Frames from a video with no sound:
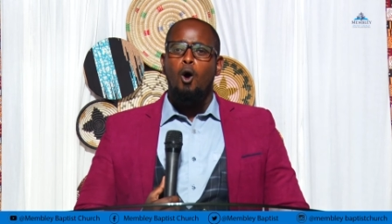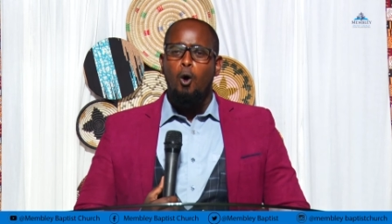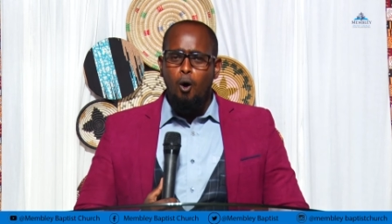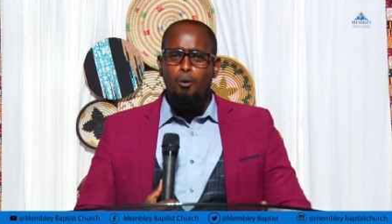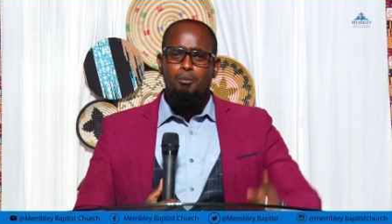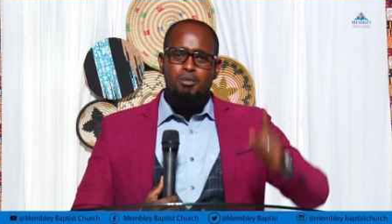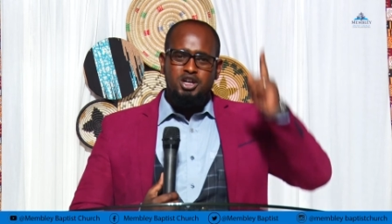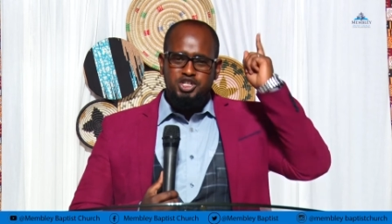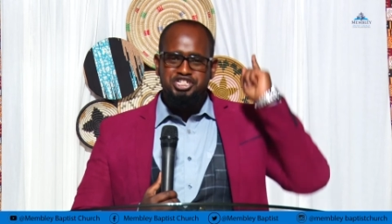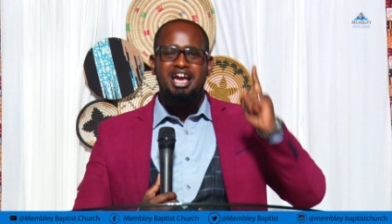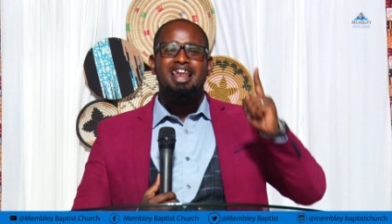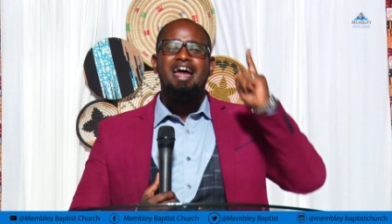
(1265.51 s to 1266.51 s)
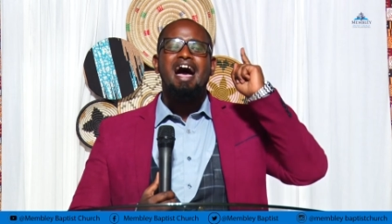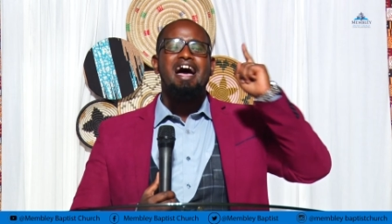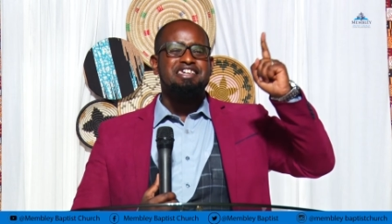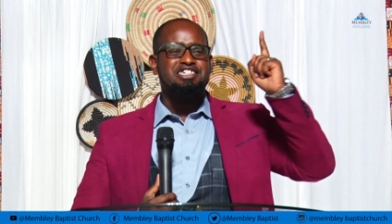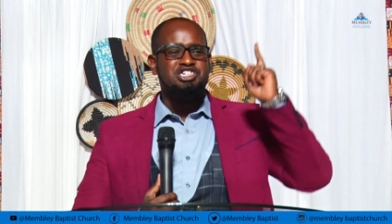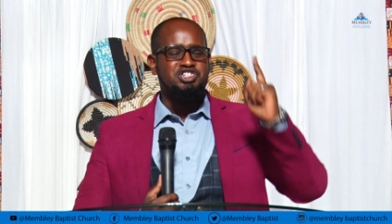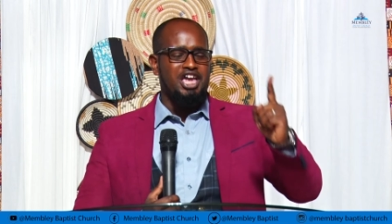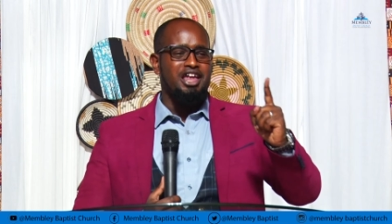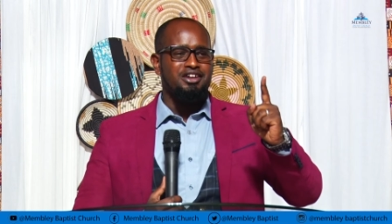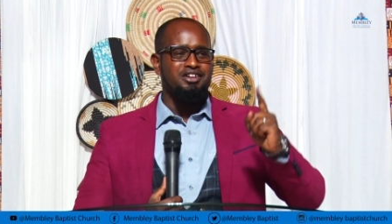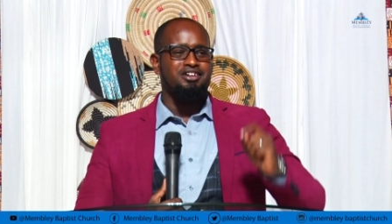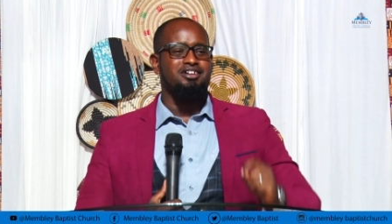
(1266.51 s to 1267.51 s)
Whom shall I
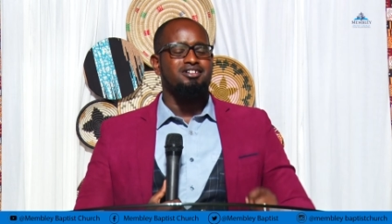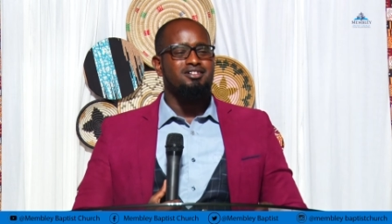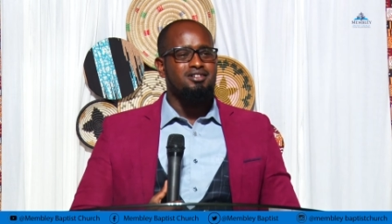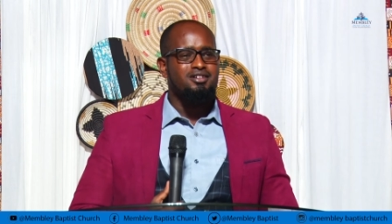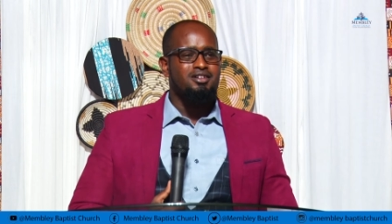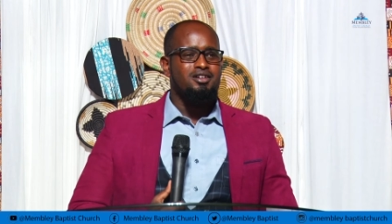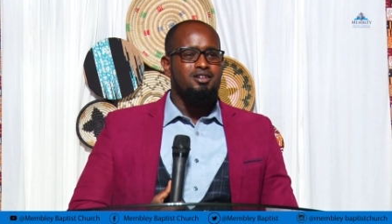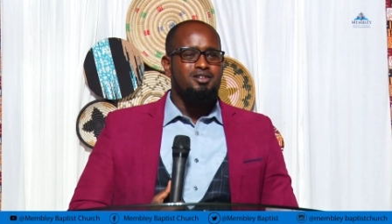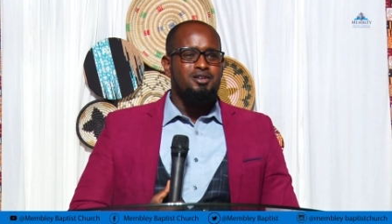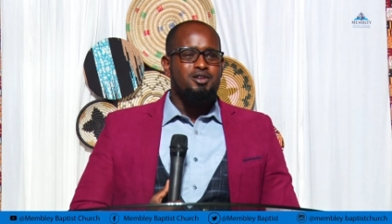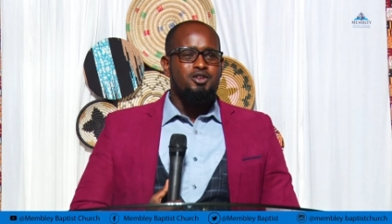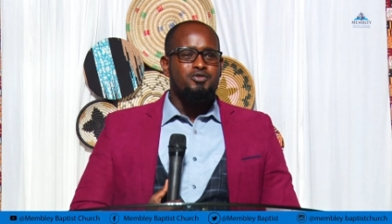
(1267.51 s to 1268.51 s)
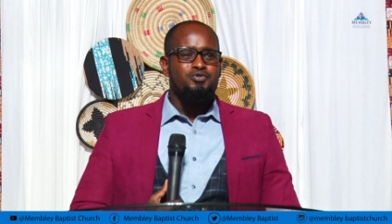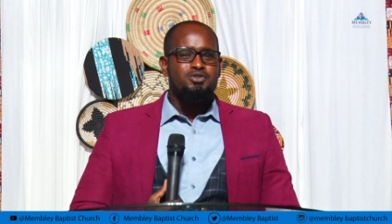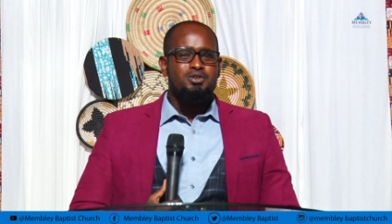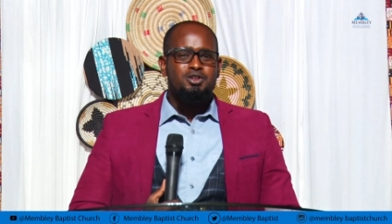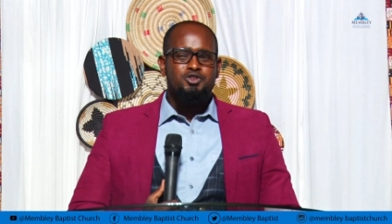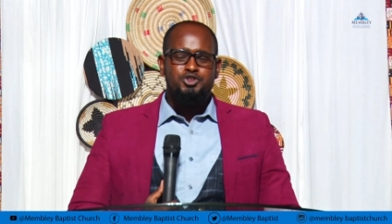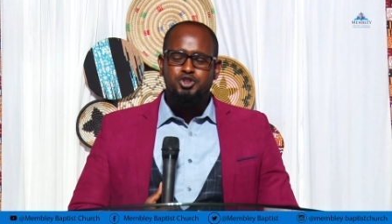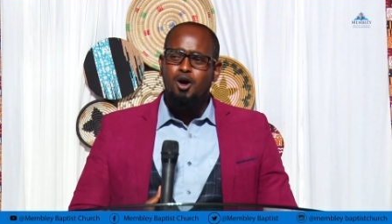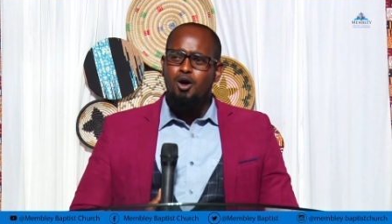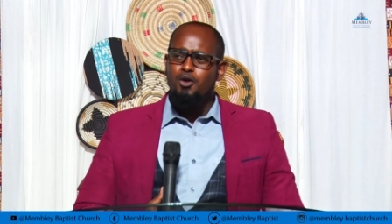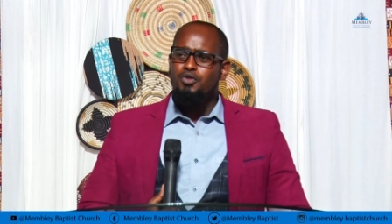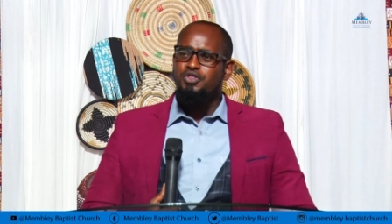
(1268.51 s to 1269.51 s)
send?
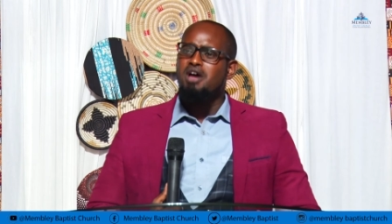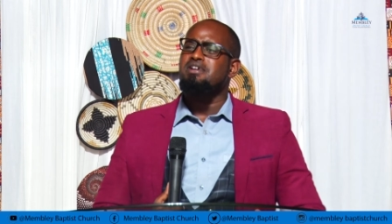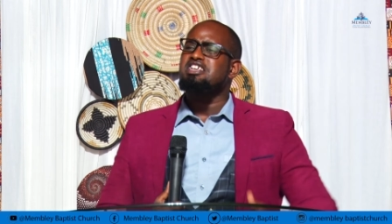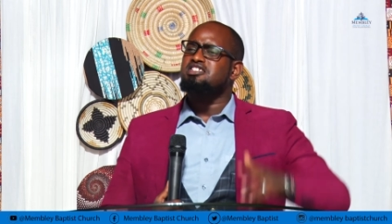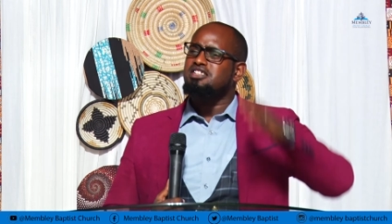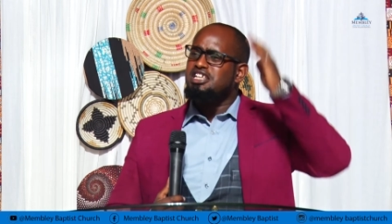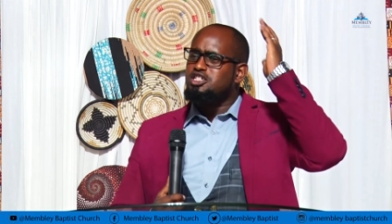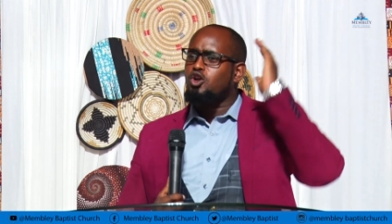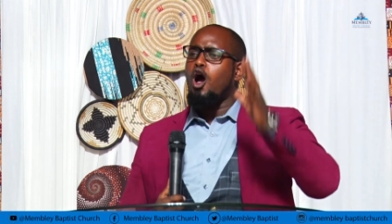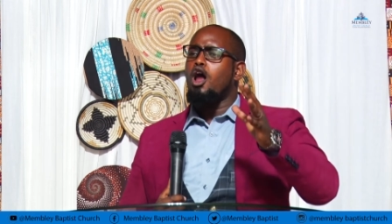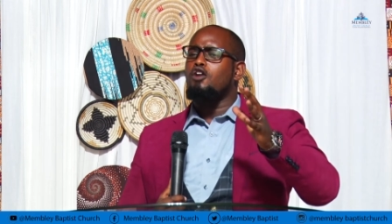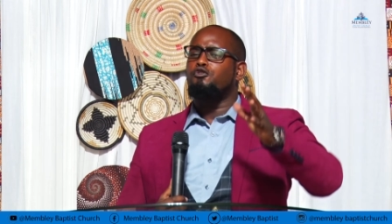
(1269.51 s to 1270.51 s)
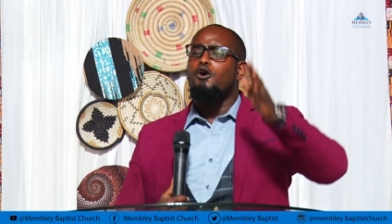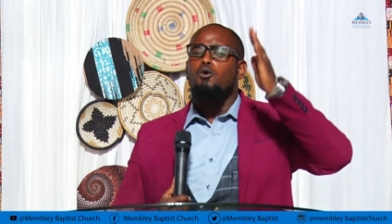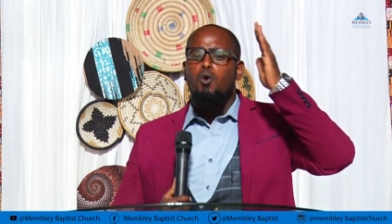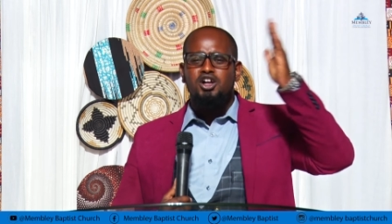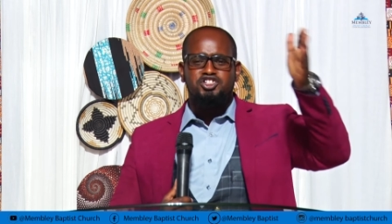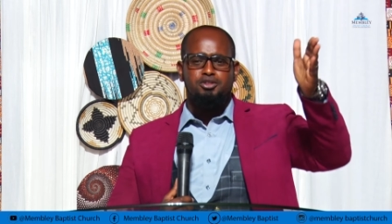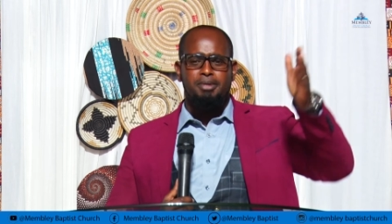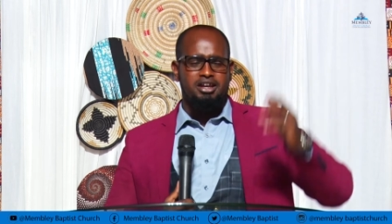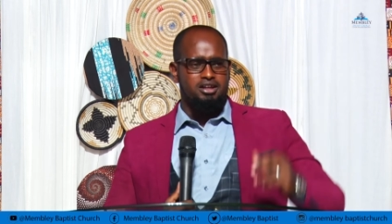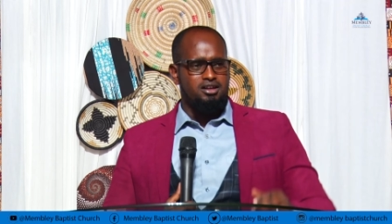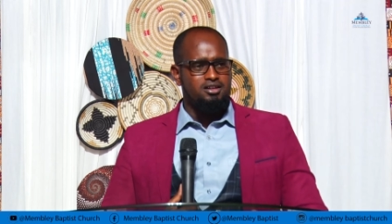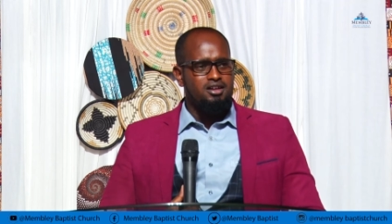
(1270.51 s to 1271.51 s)
So there is this call for
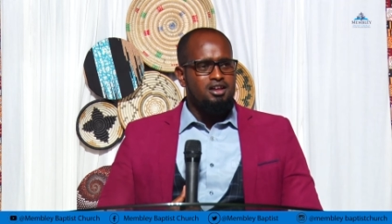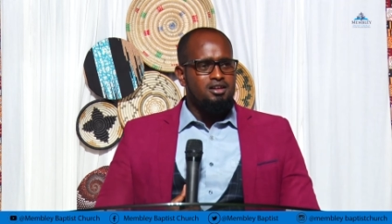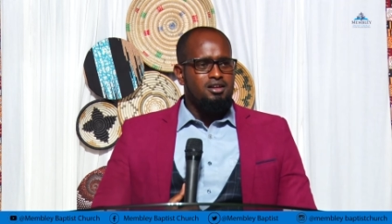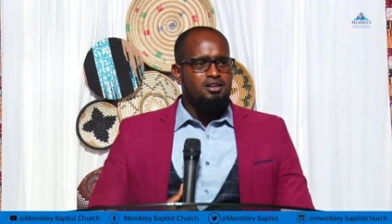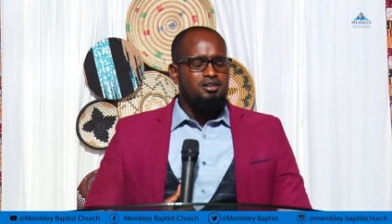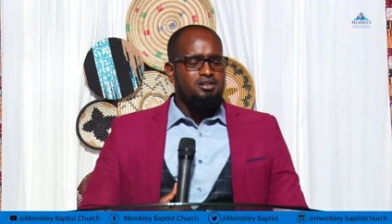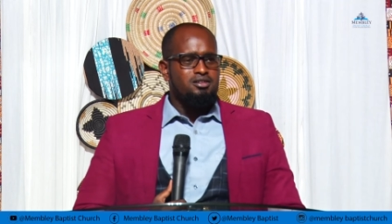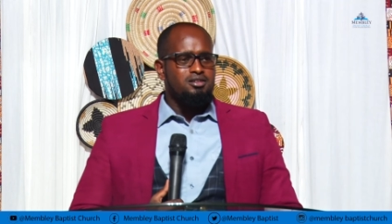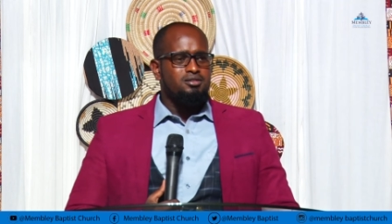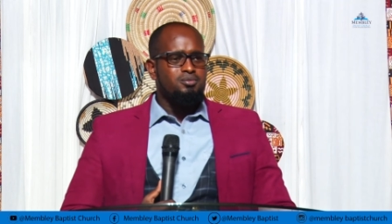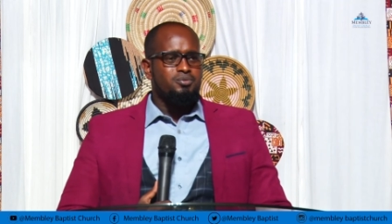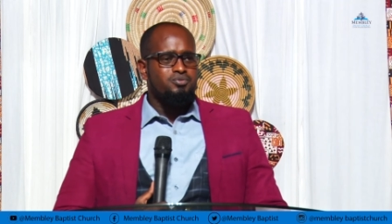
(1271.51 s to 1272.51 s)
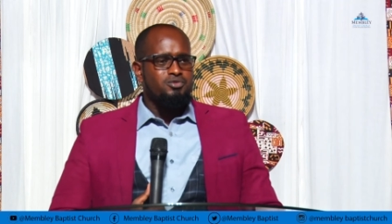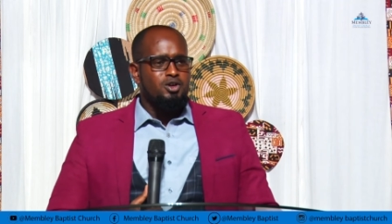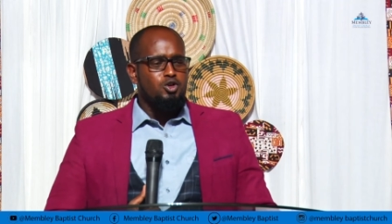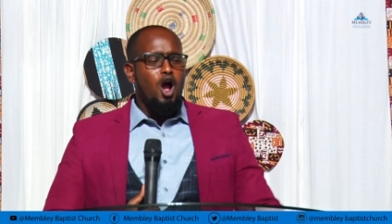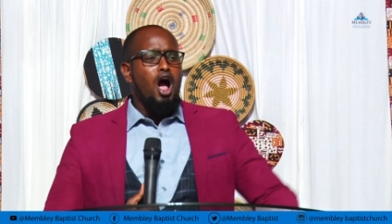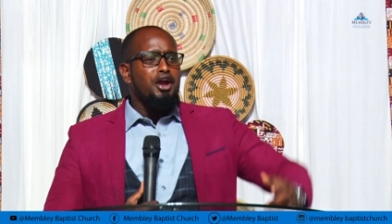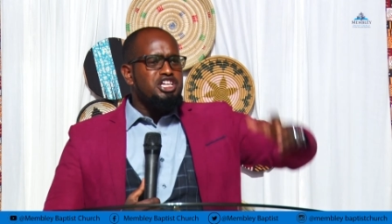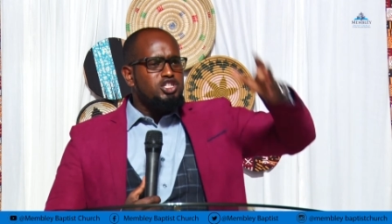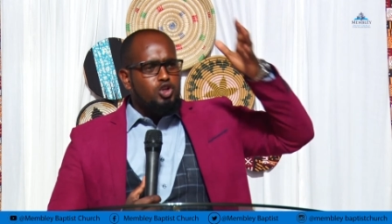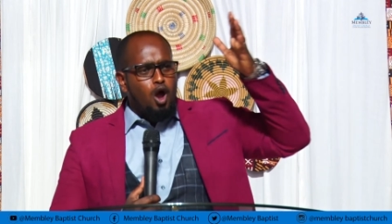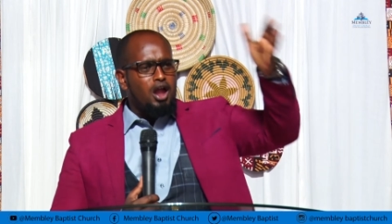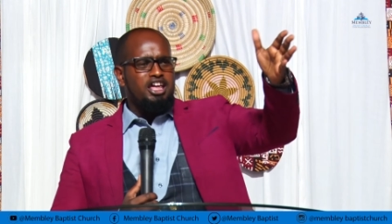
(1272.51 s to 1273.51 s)
watchmen. God is
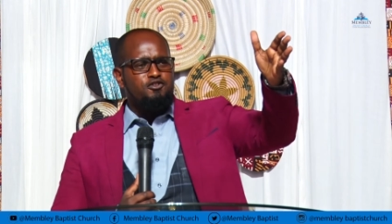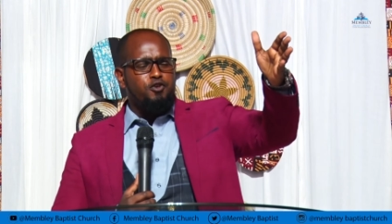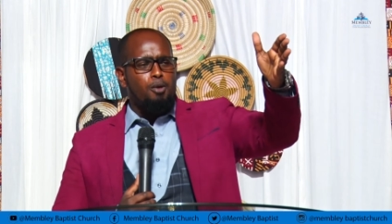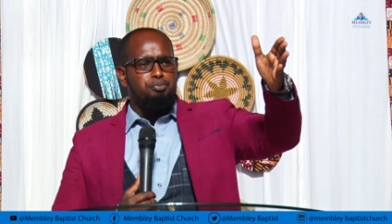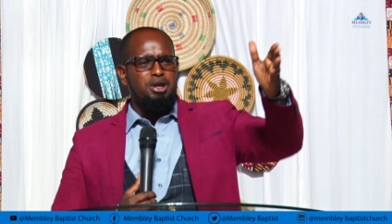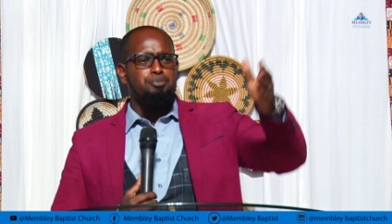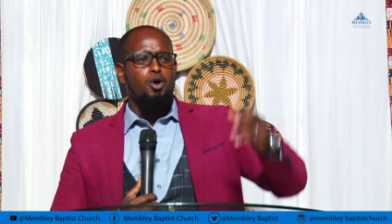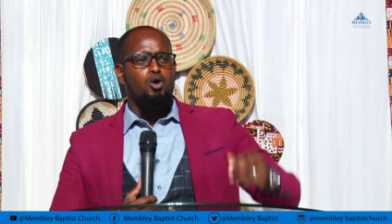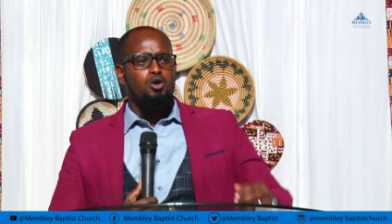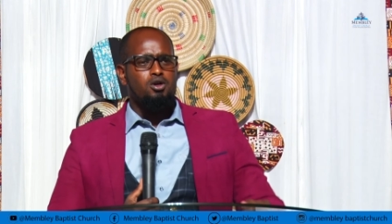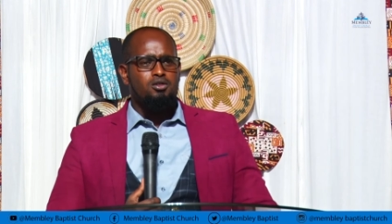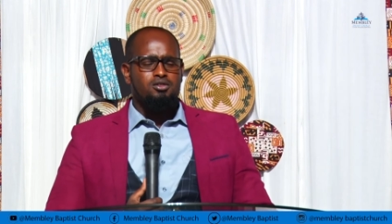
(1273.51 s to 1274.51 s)
calling for people.